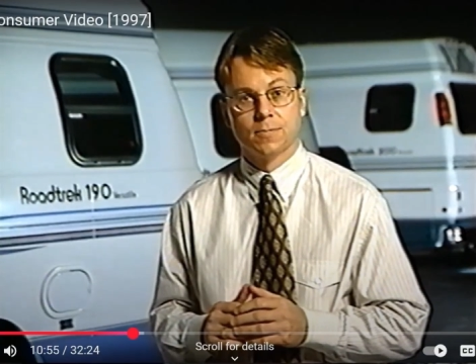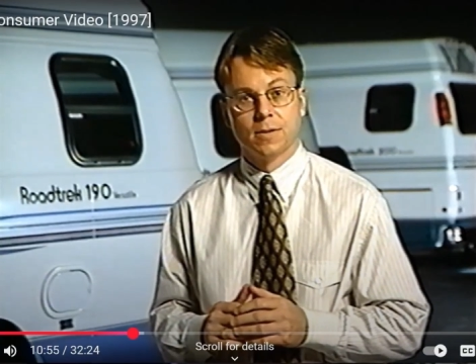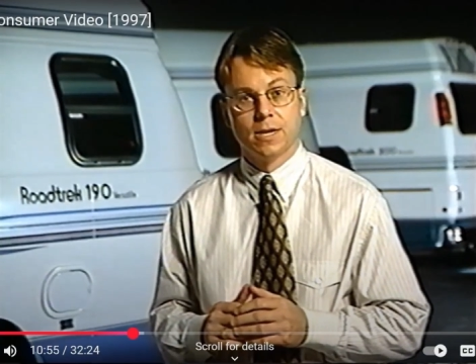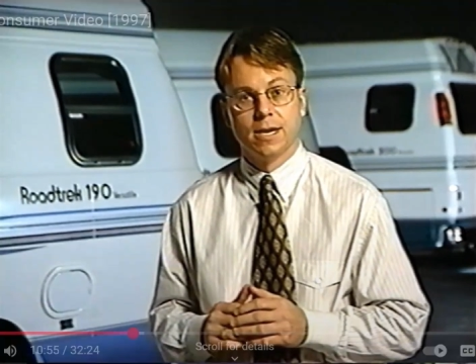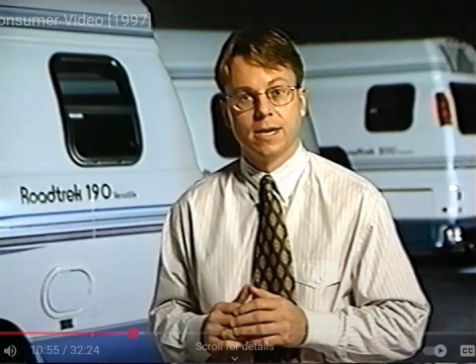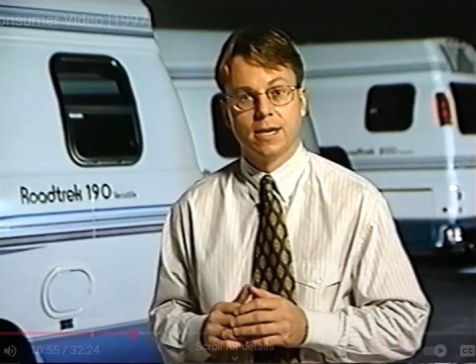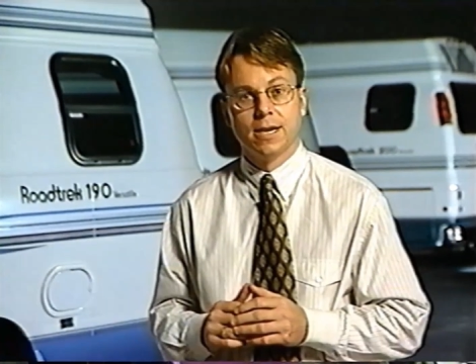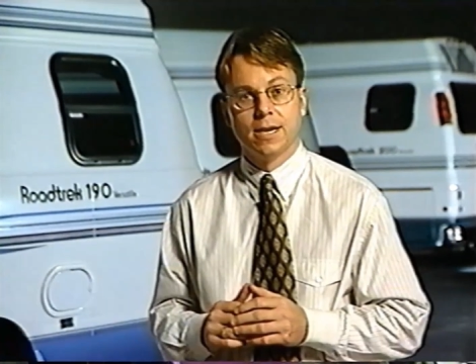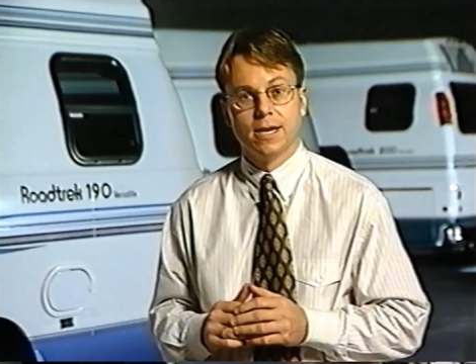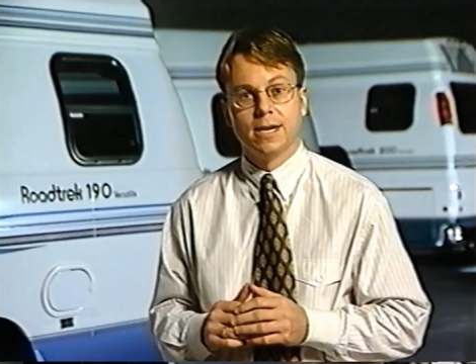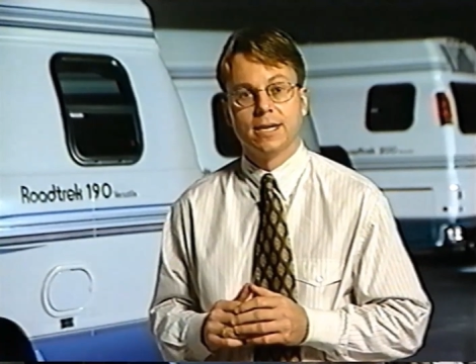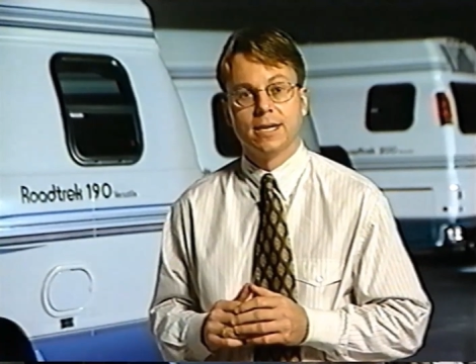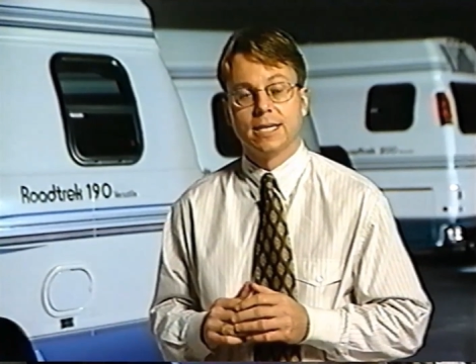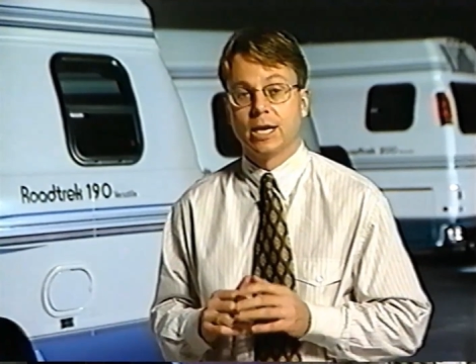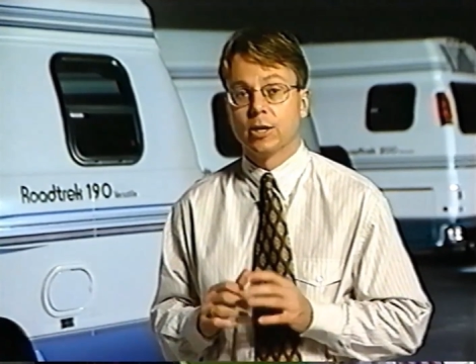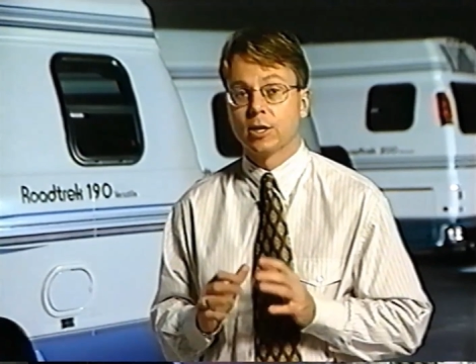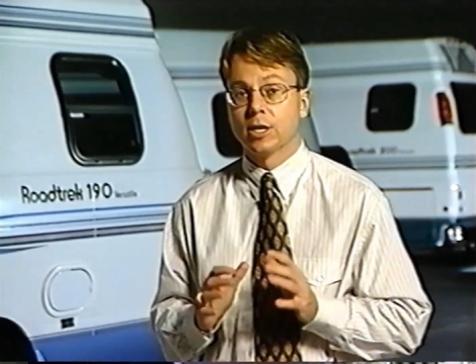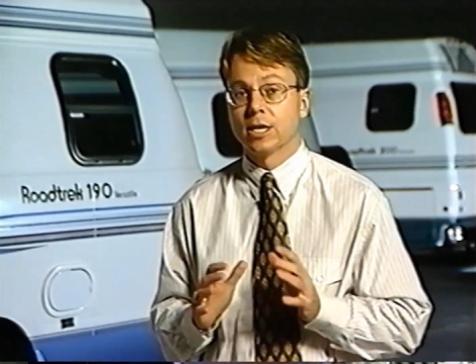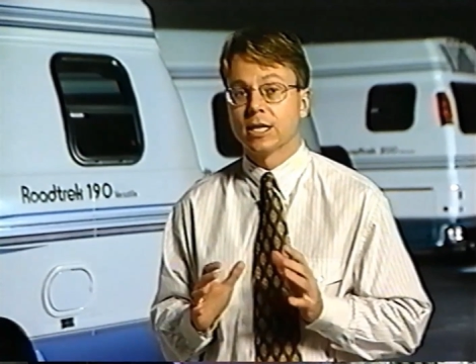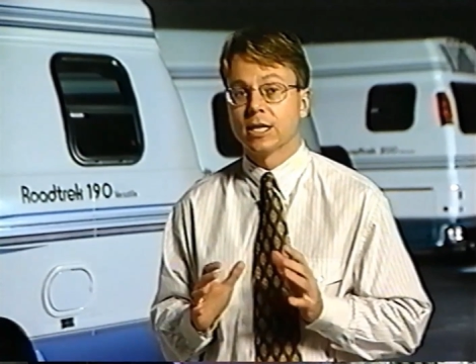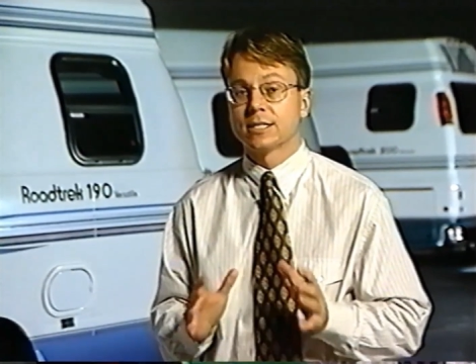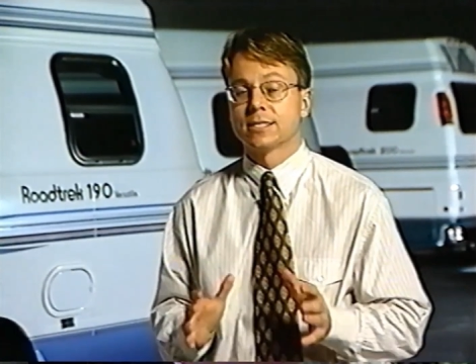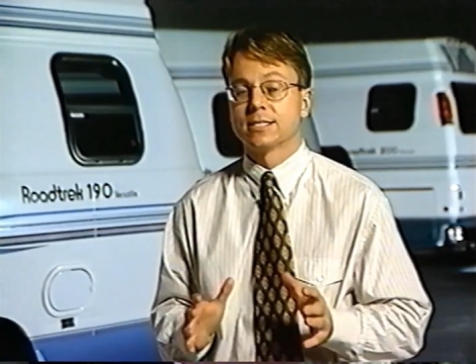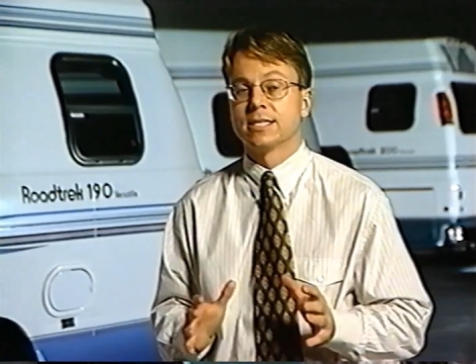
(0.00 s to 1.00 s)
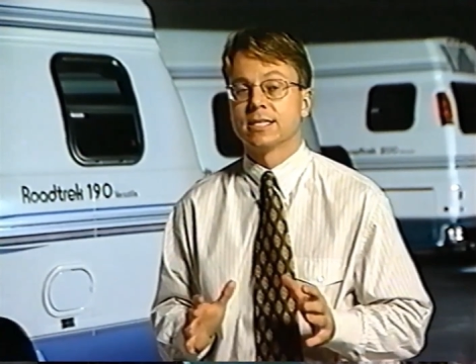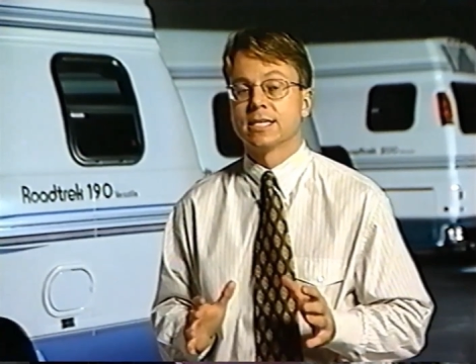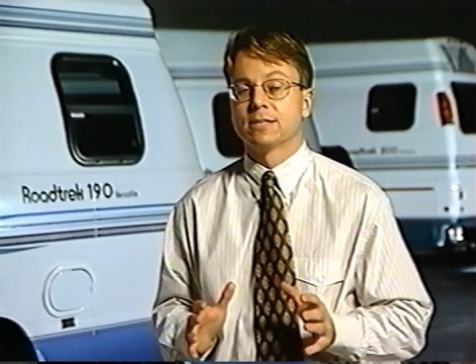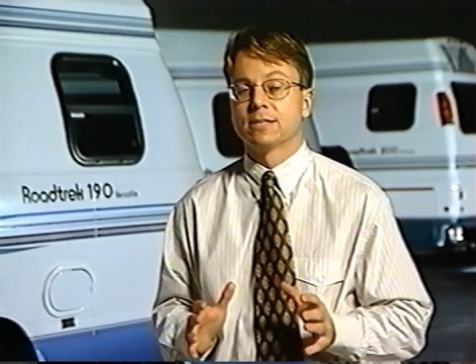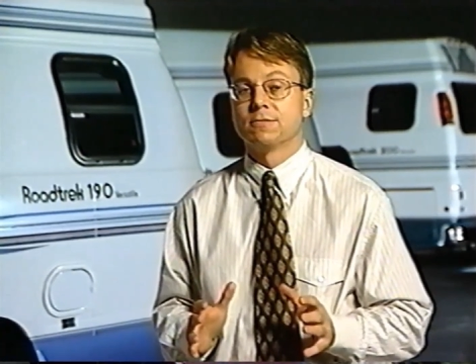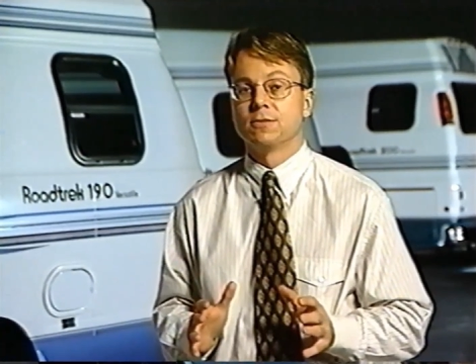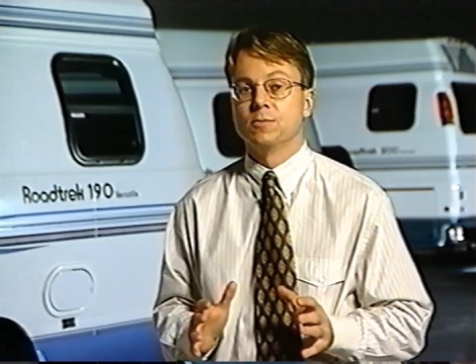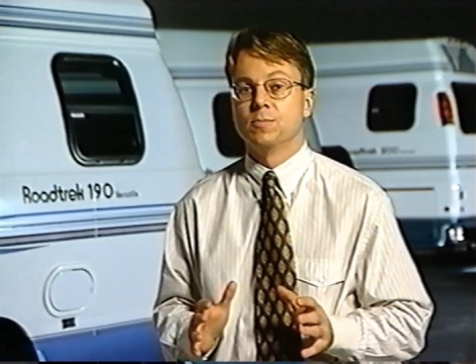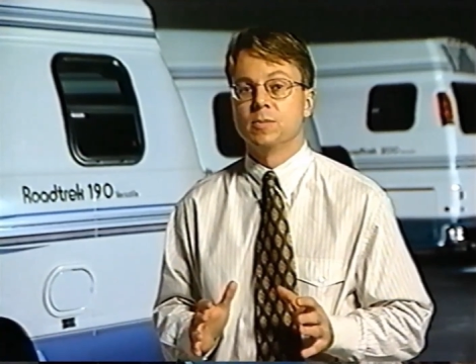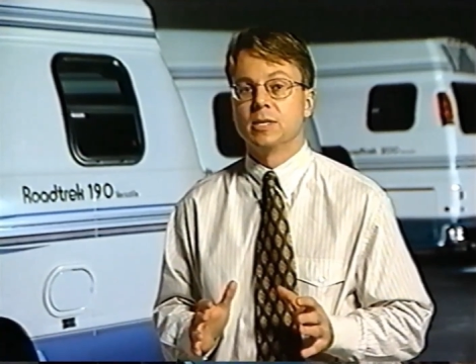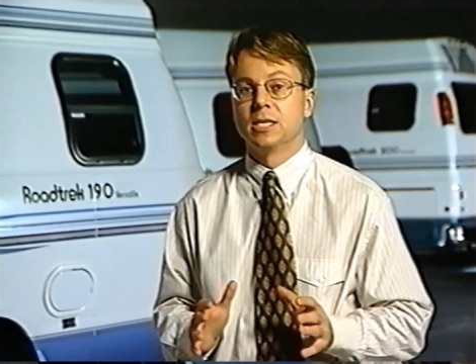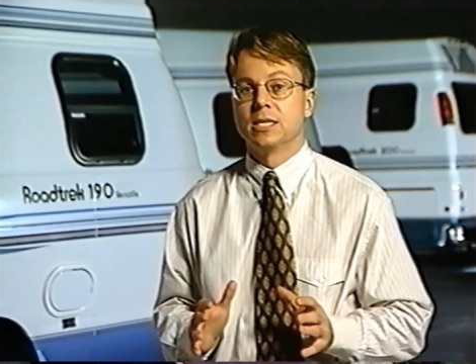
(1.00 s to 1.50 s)
Now I'd like to take a few
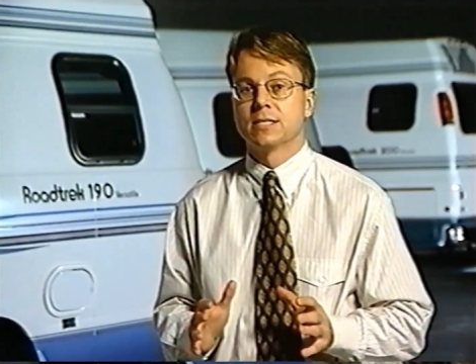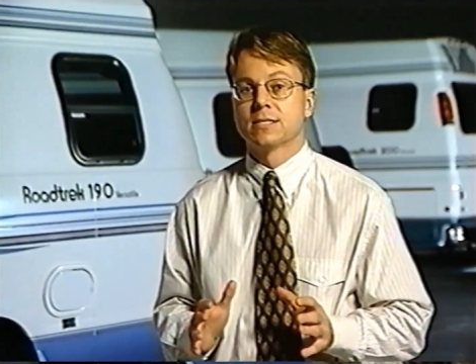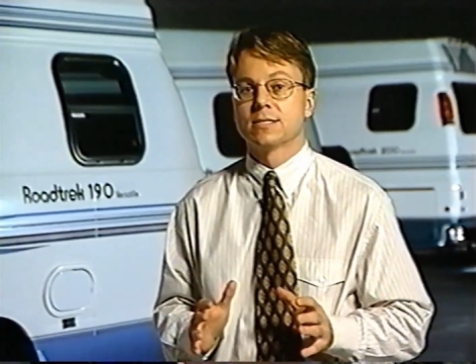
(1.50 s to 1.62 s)
minutes